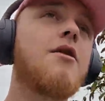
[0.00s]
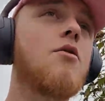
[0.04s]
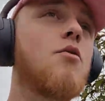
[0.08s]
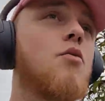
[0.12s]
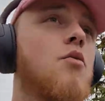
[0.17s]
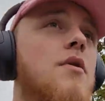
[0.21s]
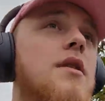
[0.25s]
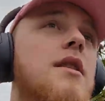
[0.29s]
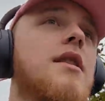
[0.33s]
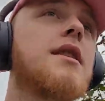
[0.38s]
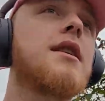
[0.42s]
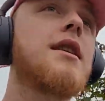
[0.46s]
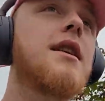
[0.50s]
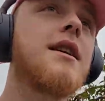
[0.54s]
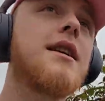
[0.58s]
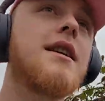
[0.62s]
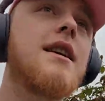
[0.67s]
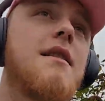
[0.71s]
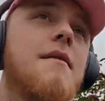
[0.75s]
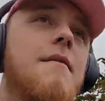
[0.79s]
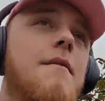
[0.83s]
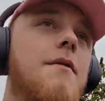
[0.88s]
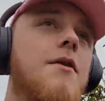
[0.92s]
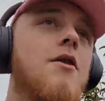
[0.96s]
we're going to
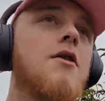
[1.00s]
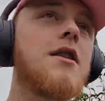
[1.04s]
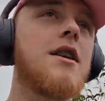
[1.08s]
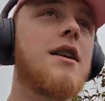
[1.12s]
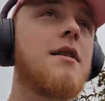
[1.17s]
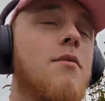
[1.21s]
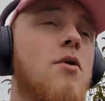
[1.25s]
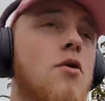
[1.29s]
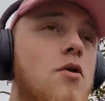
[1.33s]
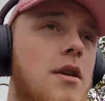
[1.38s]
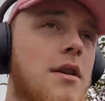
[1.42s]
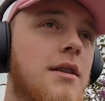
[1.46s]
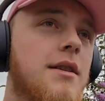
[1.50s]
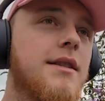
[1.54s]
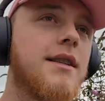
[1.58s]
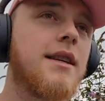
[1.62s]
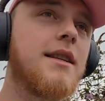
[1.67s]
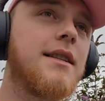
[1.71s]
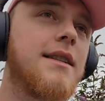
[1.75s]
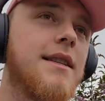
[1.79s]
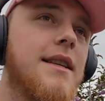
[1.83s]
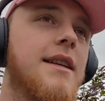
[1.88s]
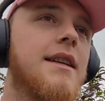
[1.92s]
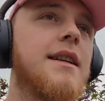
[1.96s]
get vlogging more
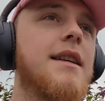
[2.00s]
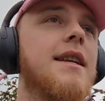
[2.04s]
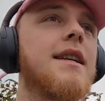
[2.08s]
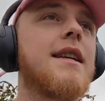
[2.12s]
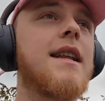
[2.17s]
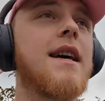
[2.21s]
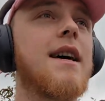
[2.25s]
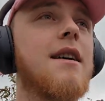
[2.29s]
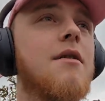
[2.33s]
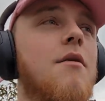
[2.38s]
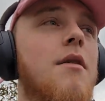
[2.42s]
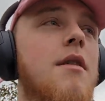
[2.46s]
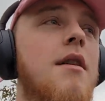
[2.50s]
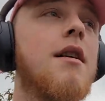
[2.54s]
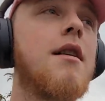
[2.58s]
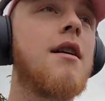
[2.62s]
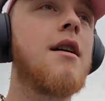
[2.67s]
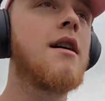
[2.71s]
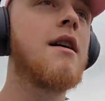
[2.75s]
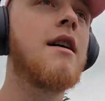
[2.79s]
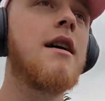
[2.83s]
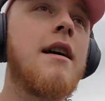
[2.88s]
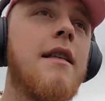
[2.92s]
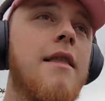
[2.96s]
persistently now.
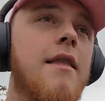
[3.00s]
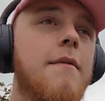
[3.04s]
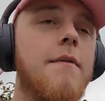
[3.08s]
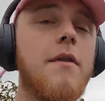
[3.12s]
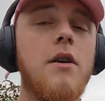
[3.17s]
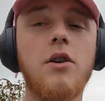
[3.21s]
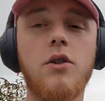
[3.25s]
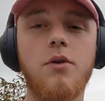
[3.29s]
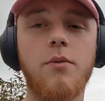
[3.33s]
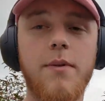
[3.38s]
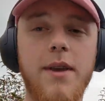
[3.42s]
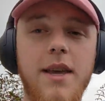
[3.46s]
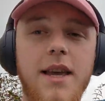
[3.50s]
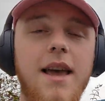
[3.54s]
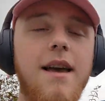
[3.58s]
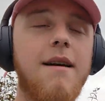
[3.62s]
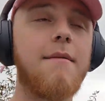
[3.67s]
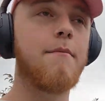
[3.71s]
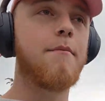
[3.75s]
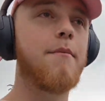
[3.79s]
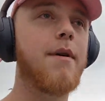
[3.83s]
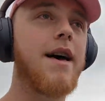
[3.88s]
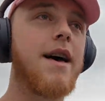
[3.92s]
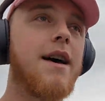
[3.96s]
The vlogs will be
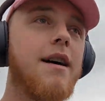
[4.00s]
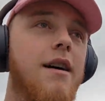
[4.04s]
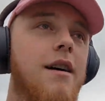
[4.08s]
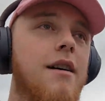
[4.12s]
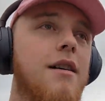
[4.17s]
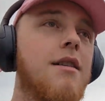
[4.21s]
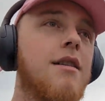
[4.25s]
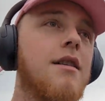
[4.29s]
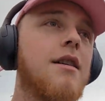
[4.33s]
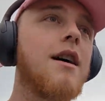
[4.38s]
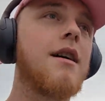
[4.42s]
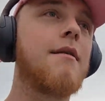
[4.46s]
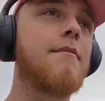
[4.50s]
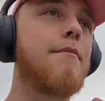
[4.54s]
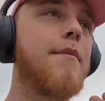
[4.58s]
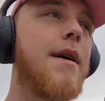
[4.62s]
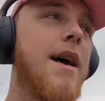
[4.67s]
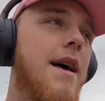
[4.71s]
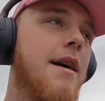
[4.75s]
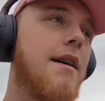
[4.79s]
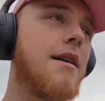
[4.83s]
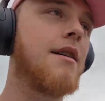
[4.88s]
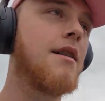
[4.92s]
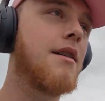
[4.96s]
getting better and
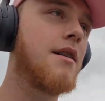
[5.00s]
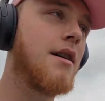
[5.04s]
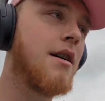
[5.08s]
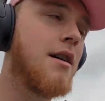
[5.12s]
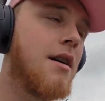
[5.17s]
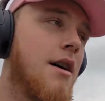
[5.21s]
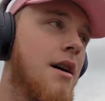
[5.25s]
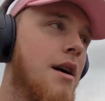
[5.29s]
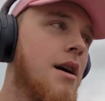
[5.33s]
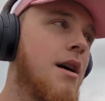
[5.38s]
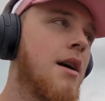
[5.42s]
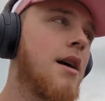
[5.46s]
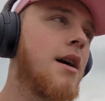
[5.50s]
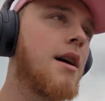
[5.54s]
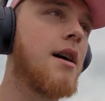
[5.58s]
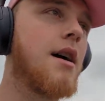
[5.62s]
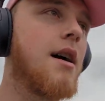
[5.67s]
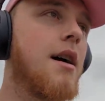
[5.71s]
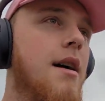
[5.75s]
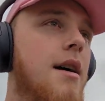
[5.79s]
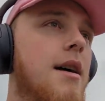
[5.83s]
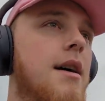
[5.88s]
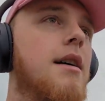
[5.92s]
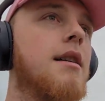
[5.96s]
better
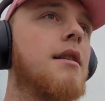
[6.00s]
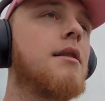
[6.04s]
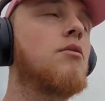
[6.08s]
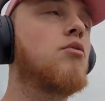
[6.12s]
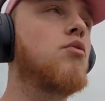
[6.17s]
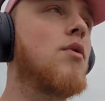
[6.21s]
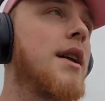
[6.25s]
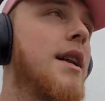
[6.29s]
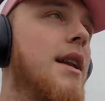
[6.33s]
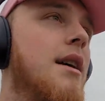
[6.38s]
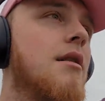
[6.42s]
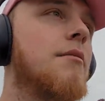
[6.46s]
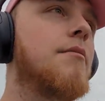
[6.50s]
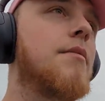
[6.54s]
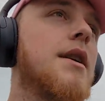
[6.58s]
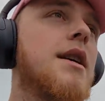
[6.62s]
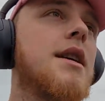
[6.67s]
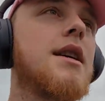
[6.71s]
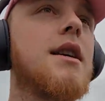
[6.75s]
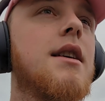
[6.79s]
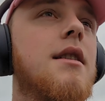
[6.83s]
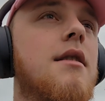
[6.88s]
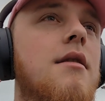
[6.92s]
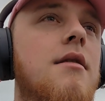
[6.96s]
when I'll
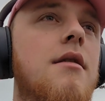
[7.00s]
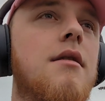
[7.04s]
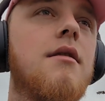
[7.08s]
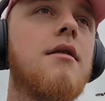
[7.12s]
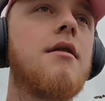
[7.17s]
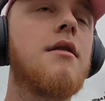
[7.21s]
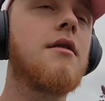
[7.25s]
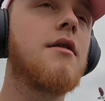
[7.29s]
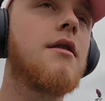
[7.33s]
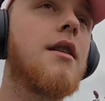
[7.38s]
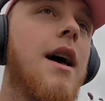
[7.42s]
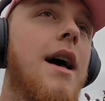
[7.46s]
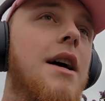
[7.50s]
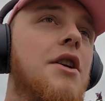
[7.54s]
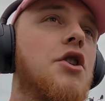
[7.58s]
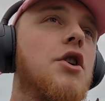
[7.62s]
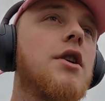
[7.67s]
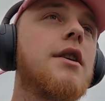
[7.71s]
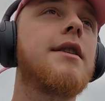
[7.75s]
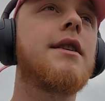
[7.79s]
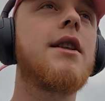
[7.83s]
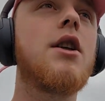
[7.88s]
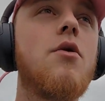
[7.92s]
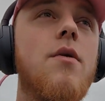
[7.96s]
be
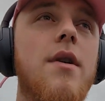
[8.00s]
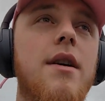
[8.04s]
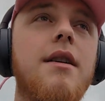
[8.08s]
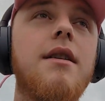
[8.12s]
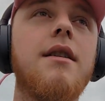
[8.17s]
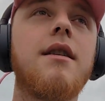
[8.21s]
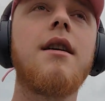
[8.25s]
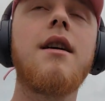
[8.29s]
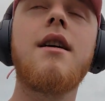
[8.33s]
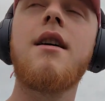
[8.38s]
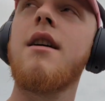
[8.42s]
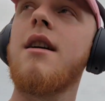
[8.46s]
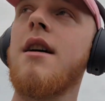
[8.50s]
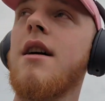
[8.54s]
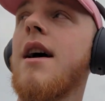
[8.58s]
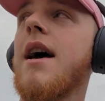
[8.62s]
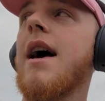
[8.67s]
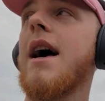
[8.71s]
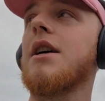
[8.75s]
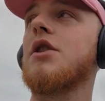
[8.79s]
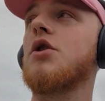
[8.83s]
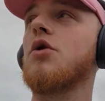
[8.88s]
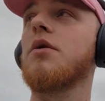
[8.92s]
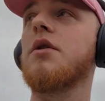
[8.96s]
actually doing
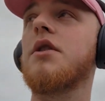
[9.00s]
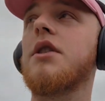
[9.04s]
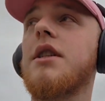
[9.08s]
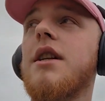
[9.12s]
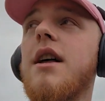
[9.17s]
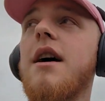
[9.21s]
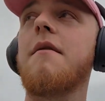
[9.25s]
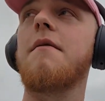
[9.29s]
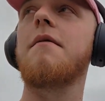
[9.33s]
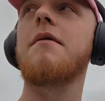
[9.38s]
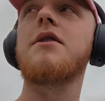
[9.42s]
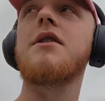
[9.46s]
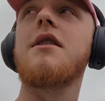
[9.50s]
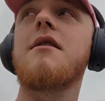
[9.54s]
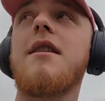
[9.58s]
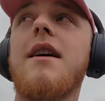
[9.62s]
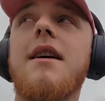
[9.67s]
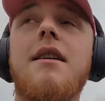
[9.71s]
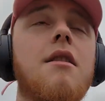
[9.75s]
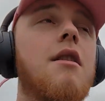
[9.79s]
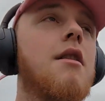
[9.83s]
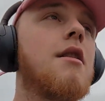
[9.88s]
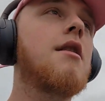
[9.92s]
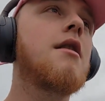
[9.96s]
actual stuff, so
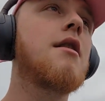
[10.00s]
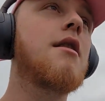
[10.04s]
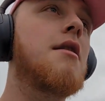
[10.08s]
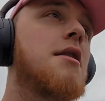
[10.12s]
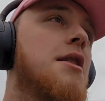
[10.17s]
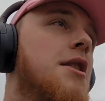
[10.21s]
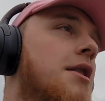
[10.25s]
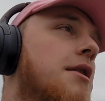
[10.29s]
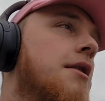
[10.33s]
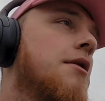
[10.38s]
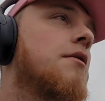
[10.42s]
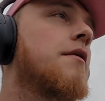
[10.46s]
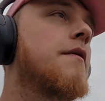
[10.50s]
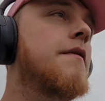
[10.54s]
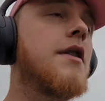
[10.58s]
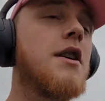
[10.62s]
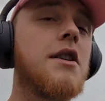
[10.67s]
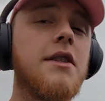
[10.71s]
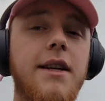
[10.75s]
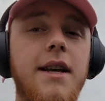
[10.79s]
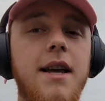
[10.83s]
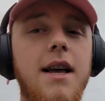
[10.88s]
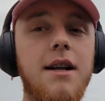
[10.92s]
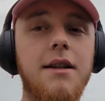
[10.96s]
like
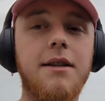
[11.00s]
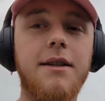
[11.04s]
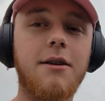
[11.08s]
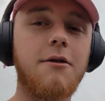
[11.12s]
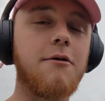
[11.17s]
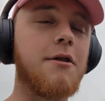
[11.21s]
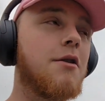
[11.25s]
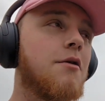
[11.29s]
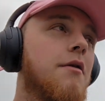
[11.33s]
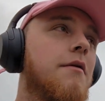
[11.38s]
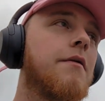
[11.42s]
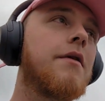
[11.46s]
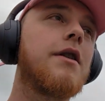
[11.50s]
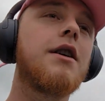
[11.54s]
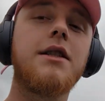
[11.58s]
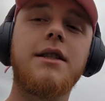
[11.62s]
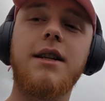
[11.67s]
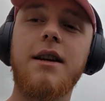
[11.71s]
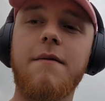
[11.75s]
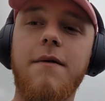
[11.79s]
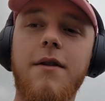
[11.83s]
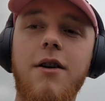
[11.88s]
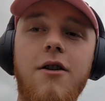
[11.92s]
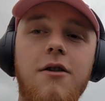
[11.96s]
university, I'll do
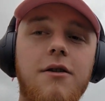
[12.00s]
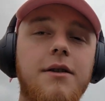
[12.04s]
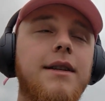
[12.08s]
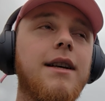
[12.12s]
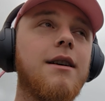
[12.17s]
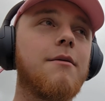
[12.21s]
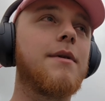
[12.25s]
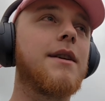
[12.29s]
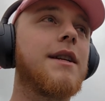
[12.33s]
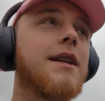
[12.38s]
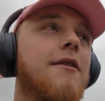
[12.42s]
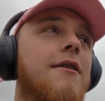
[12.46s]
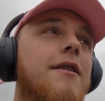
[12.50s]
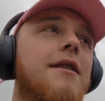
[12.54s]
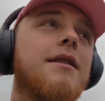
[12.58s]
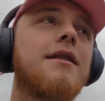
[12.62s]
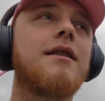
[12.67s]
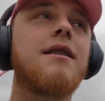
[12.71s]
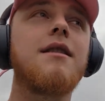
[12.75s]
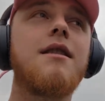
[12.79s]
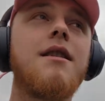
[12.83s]
university vlogs, I'll be doing